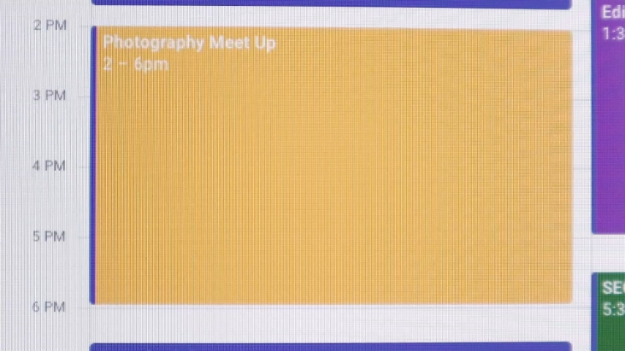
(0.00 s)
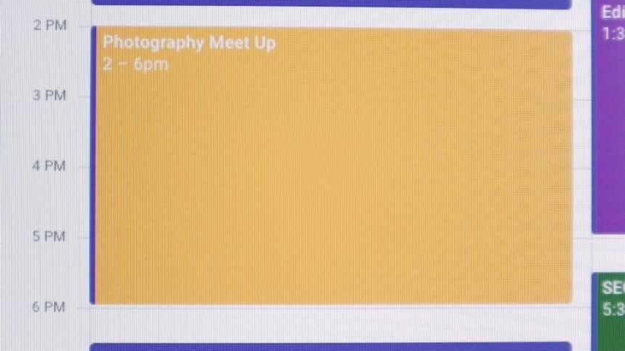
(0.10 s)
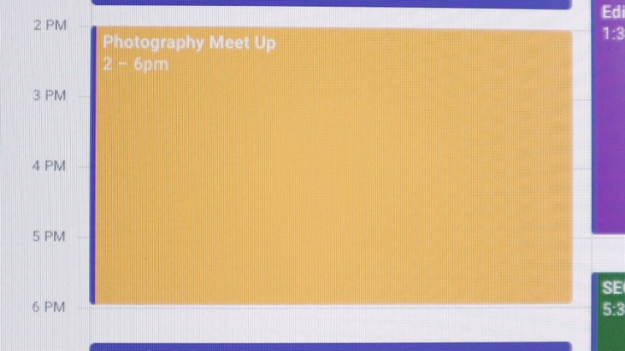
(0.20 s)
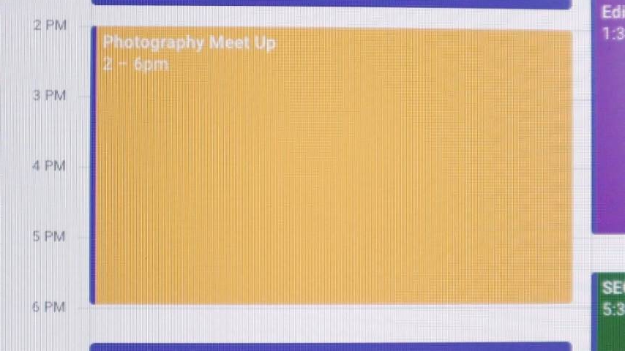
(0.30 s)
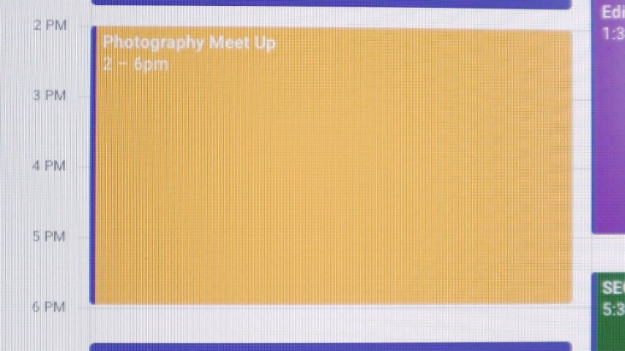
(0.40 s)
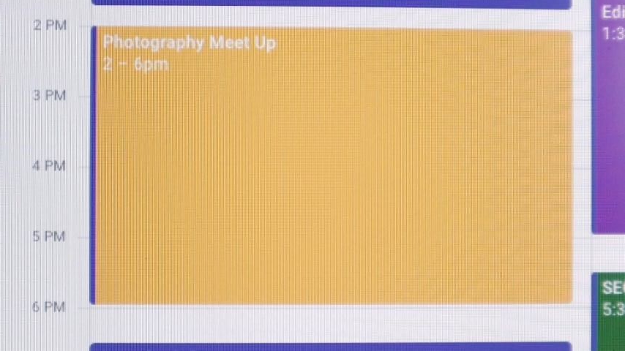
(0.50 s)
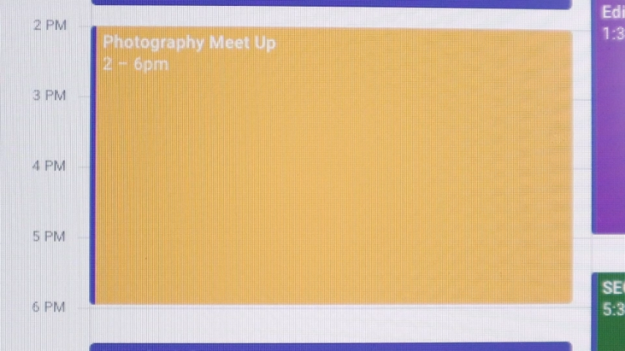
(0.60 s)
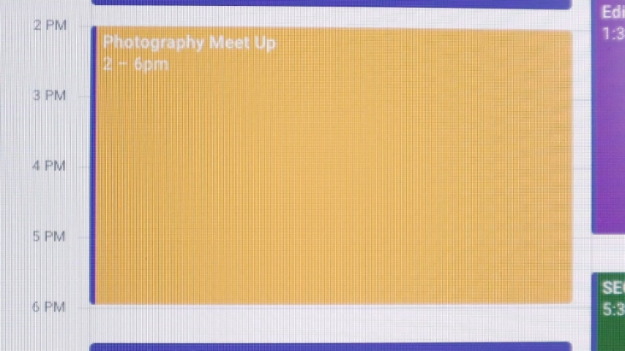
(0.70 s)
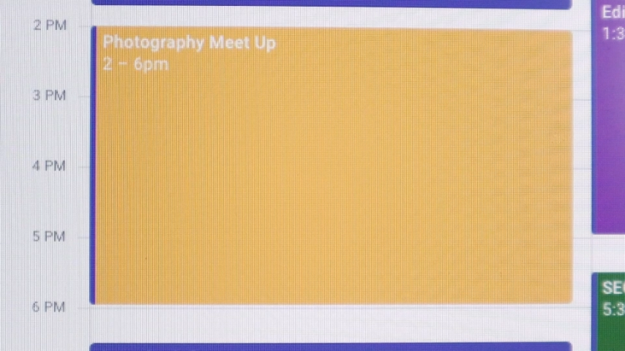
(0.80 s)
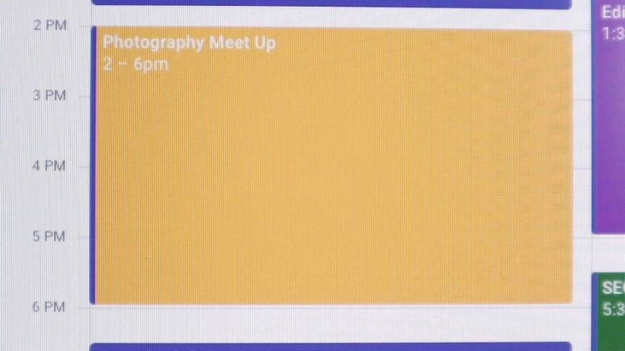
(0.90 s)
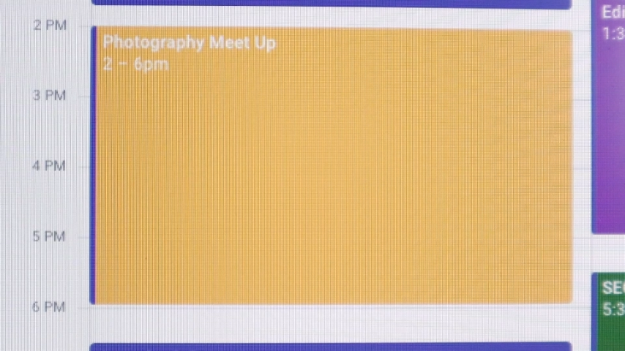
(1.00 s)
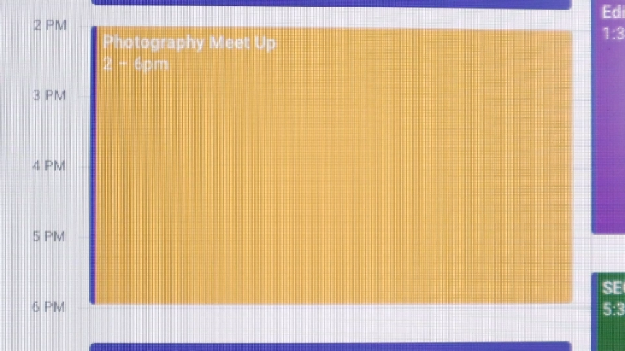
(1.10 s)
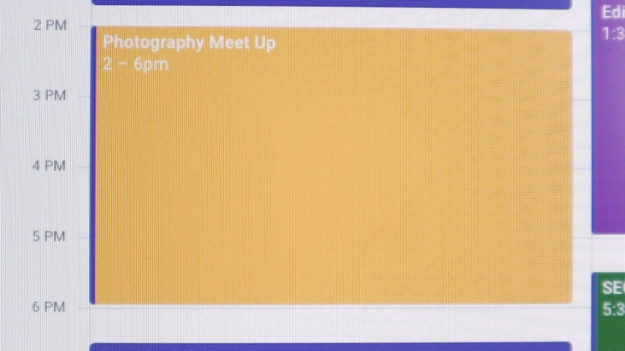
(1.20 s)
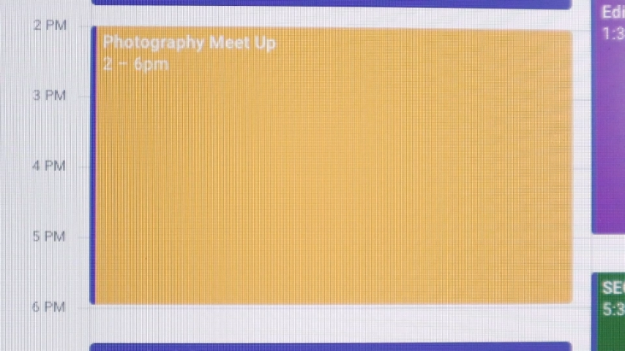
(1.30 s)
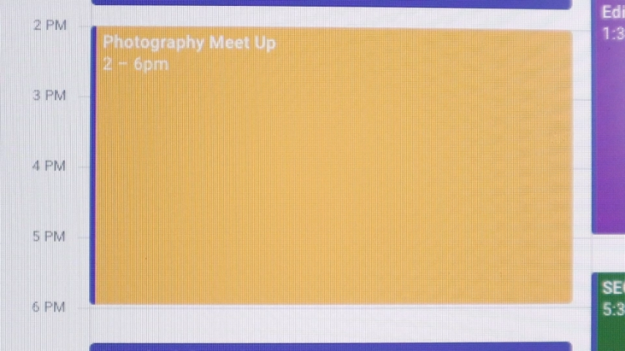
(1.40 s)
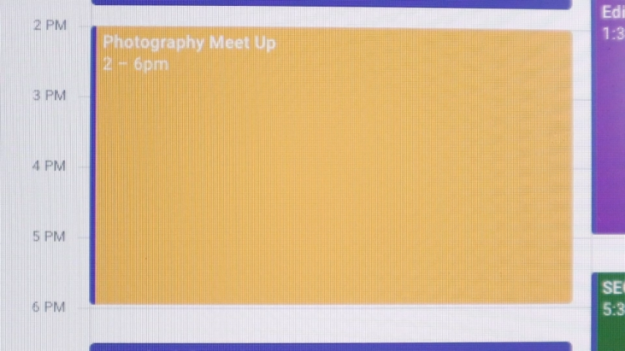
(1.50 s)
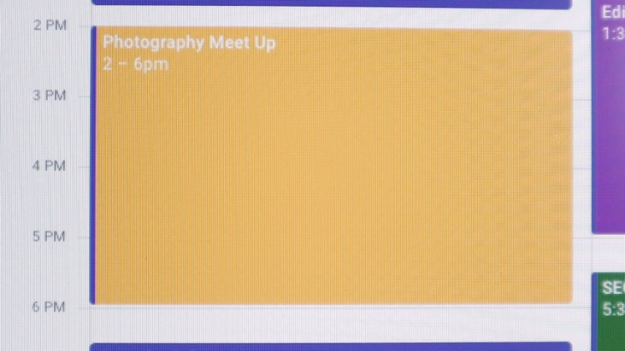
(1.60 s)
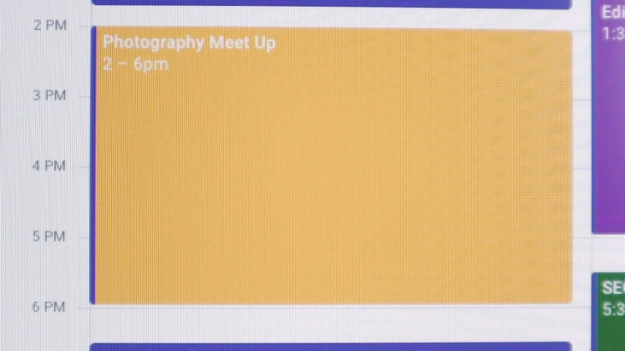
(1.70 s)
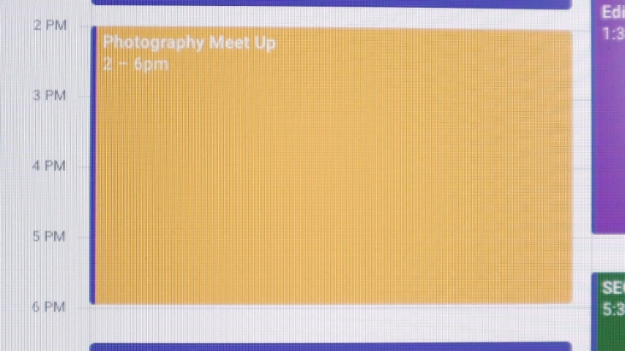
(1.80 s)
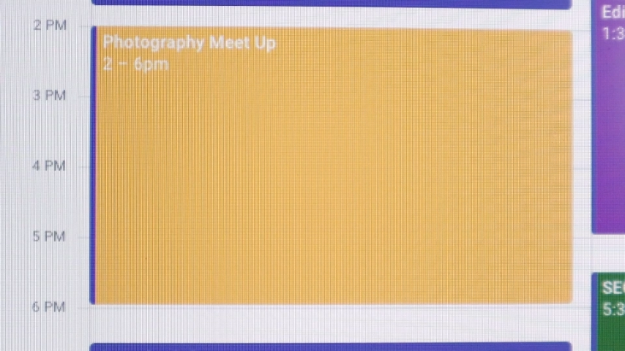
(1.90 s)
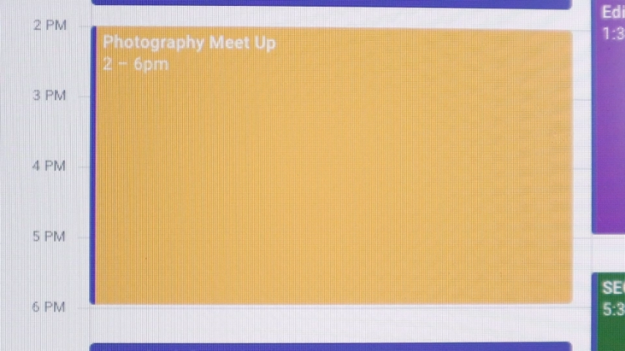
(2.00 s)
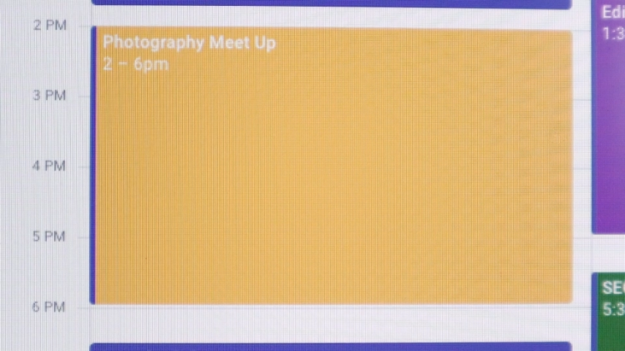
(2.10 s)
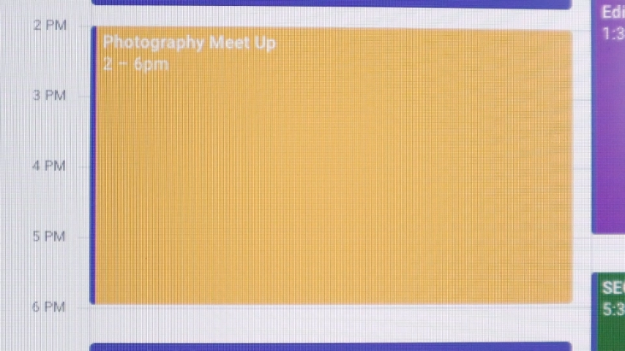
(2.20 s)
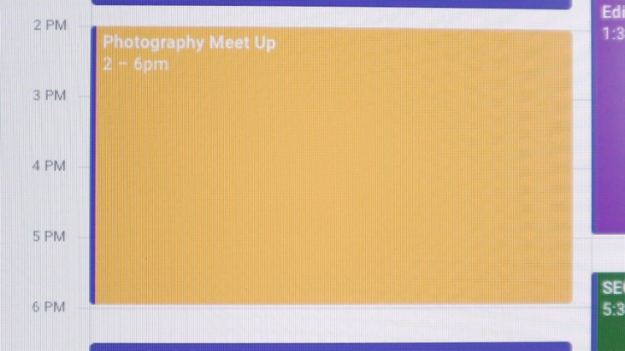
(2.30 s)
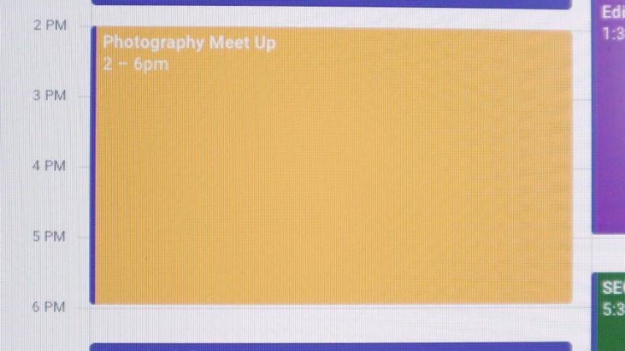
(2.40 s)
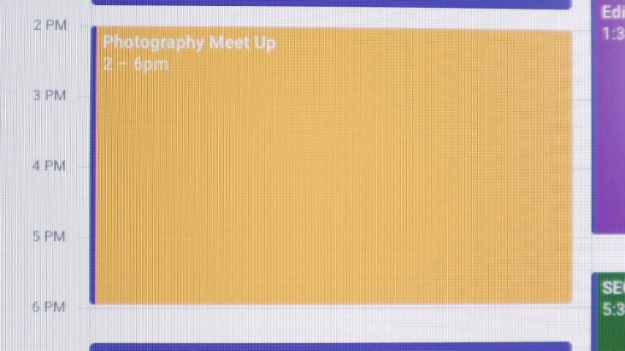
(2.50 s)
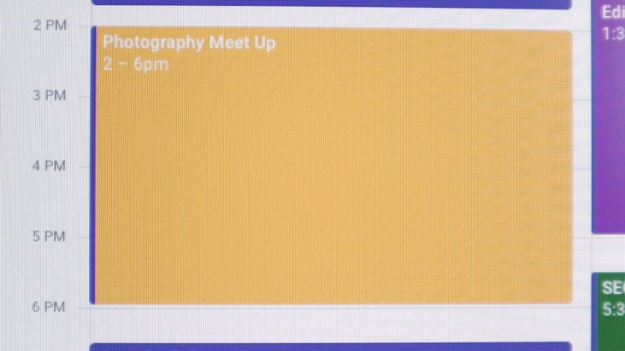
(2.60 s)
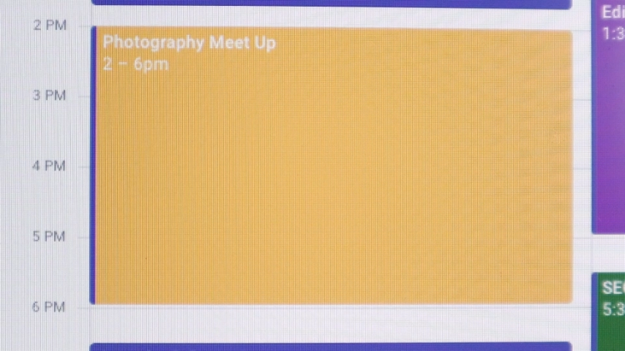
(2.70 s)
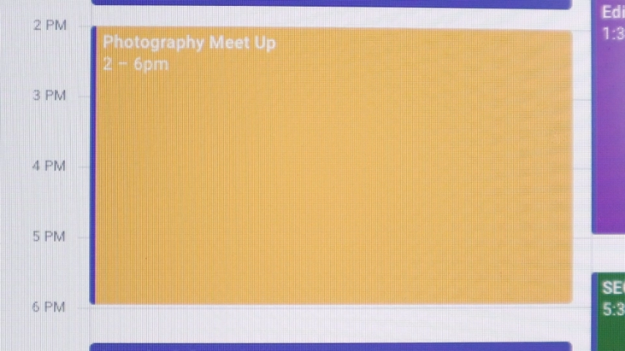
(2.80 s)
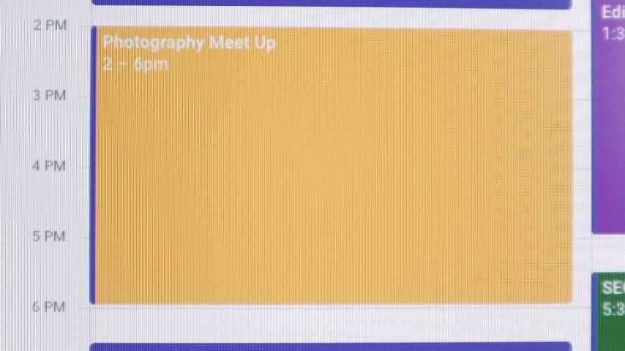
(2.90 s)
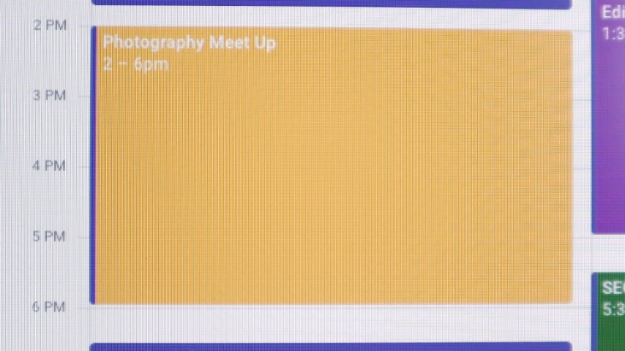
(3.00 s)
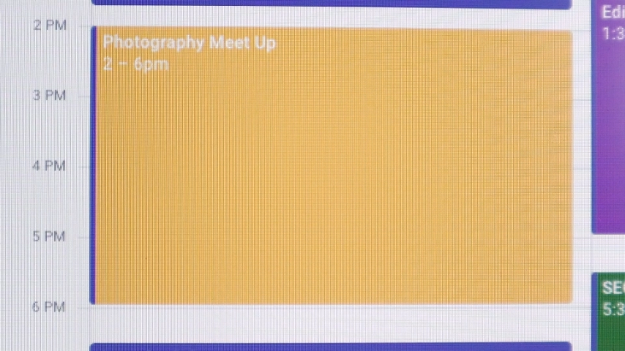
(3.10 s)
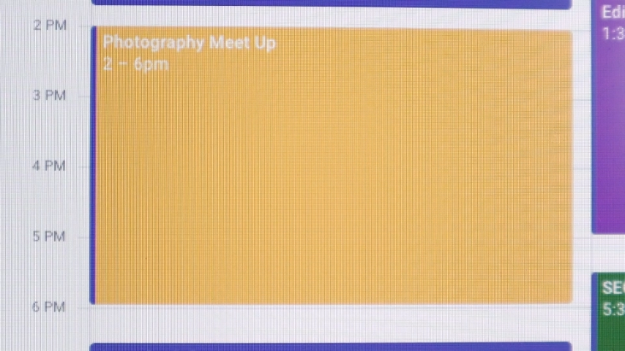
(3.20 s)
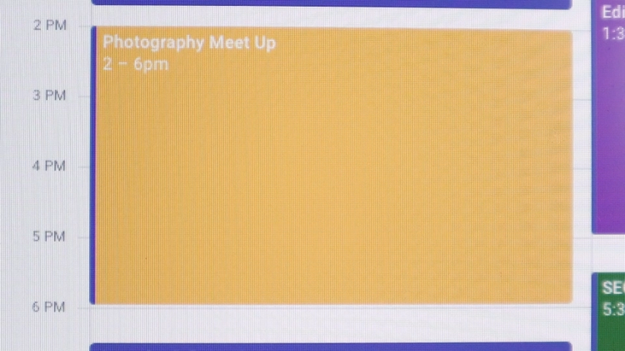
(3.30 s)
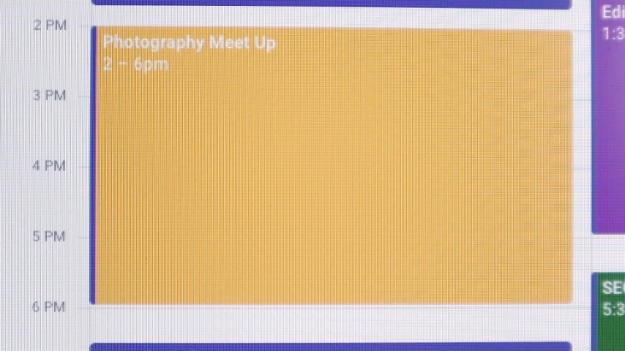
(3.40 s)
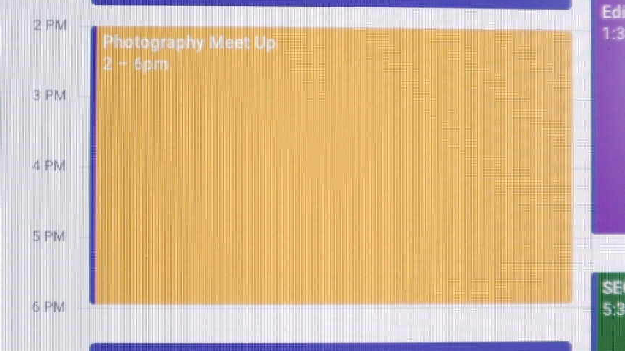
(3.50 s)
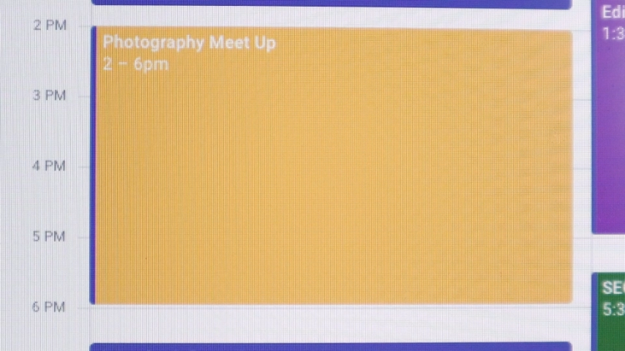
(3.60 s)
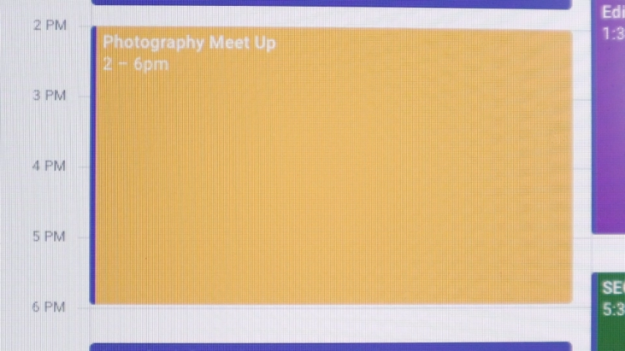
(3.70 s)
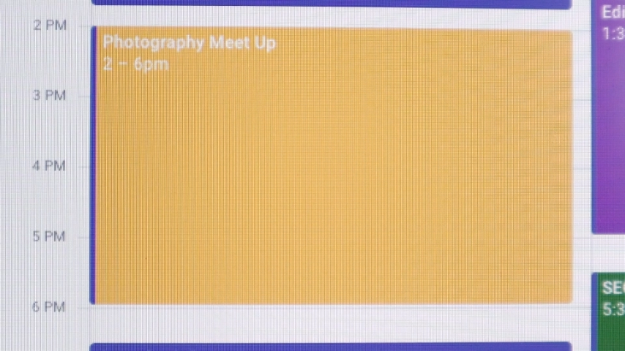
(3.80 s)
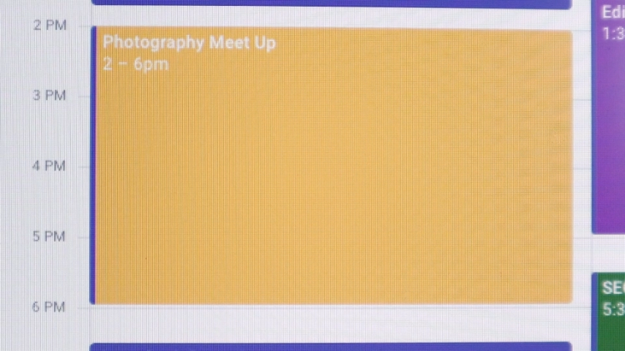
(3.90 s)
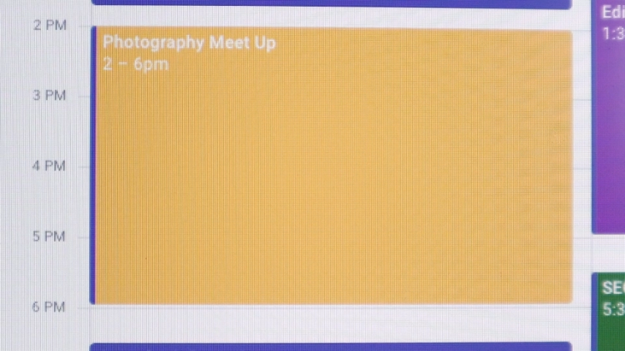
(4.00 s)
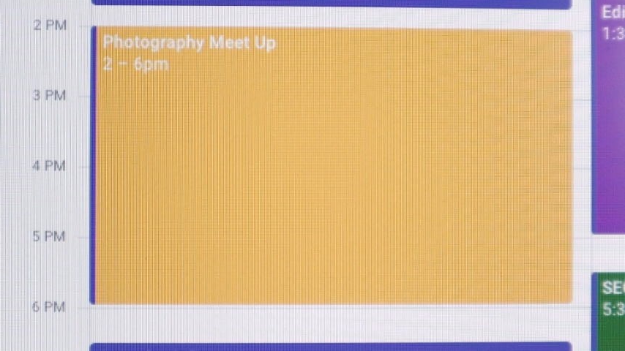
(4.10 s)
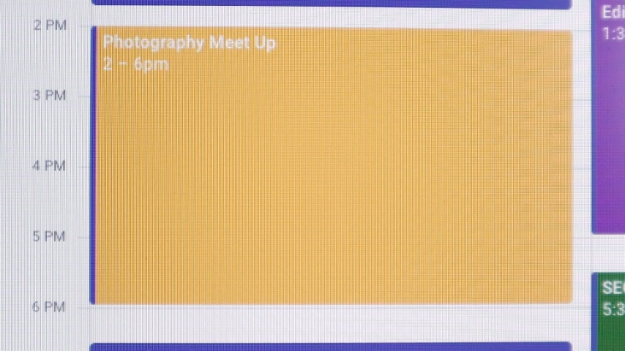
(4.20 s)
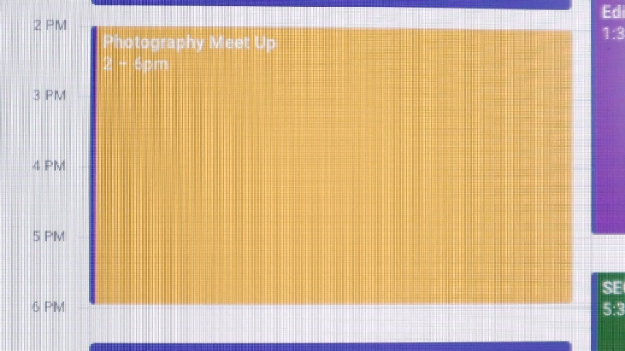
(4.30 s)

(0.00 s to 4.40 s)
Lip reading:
[unreadable: no face in view]